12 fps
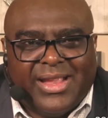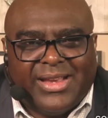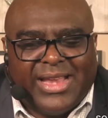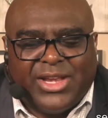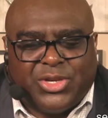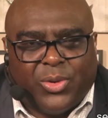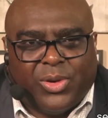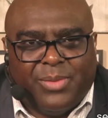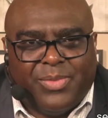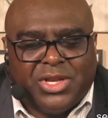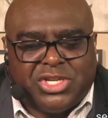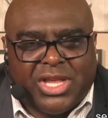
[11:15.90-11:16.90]
They told
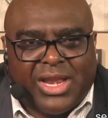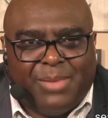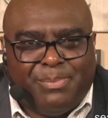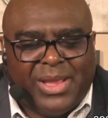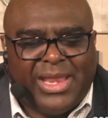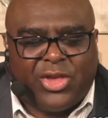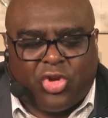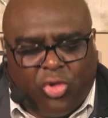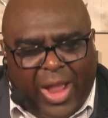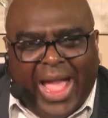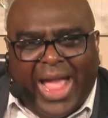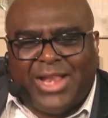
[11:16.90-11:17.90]
him to shut up, but he
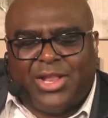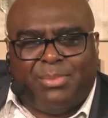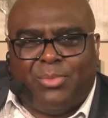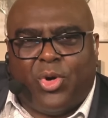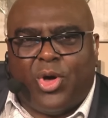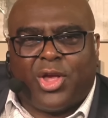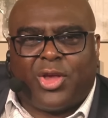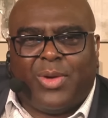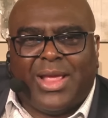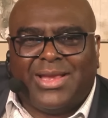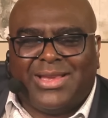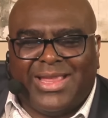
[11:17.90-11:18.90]
cried the more a
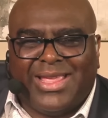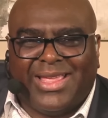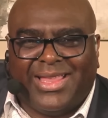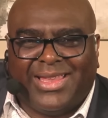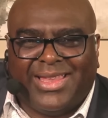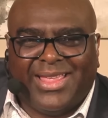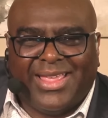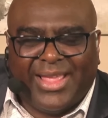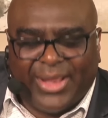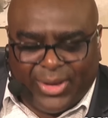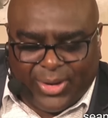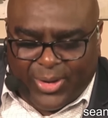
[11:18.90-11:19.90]
great deal.
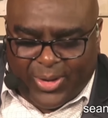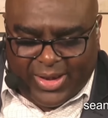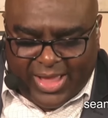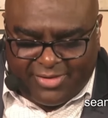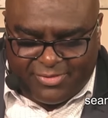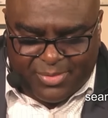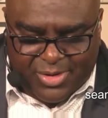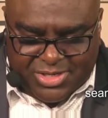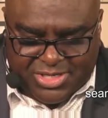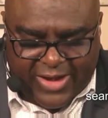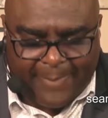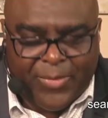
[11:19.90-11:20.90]
Lord have
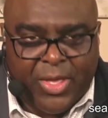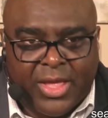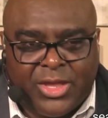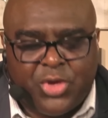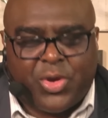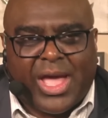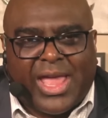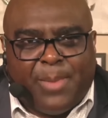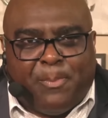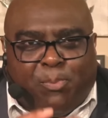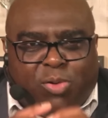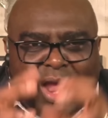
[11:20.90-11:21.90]
mercy. You got to
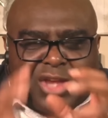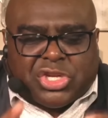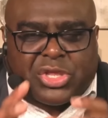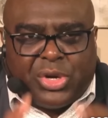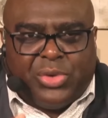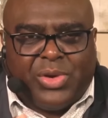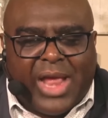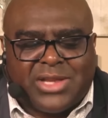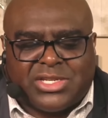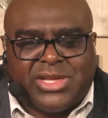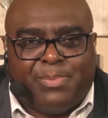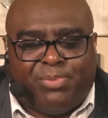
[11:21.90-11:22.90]
press through.
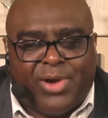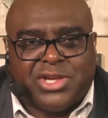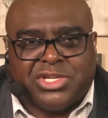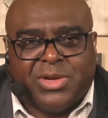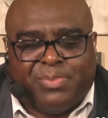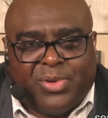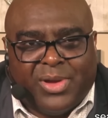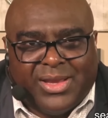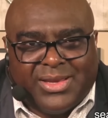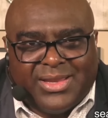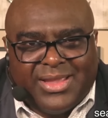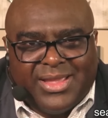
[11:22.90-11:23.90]
That's the pressure
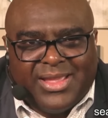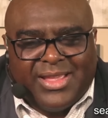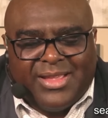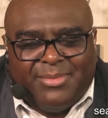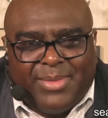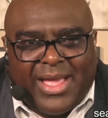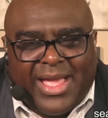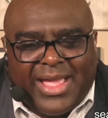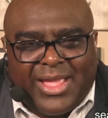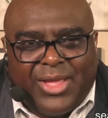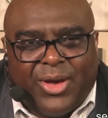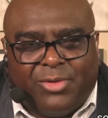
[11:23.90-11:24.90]
point. My
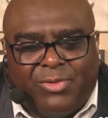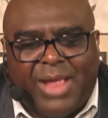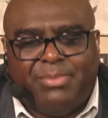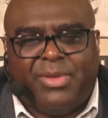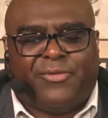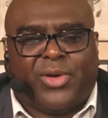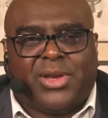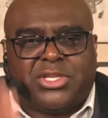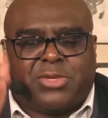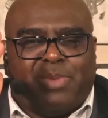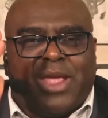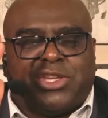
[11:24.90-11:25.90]
God, right before the
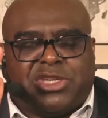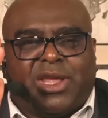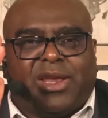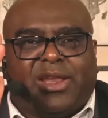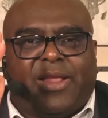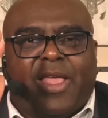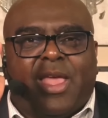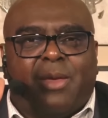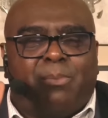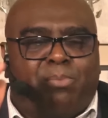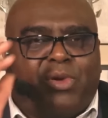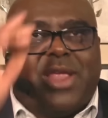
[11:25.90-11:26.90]
space shuttle
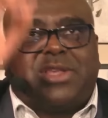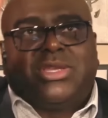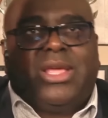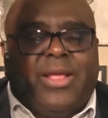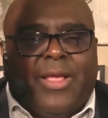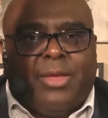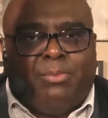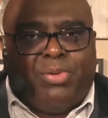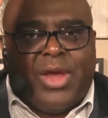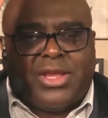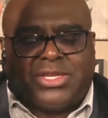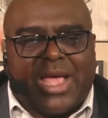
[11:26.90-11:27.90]
breaks,
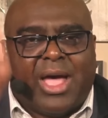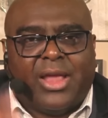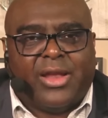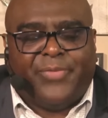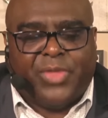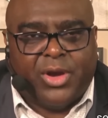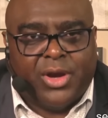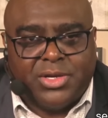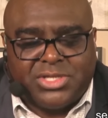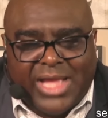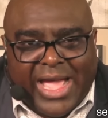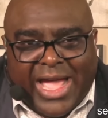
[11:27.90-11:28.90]
breaks out of
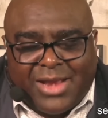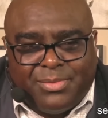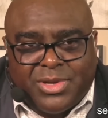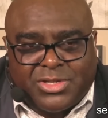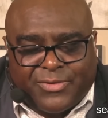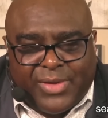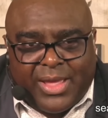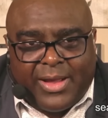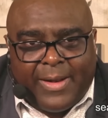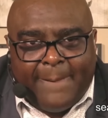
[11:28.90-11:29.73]
Earth's atmosphere,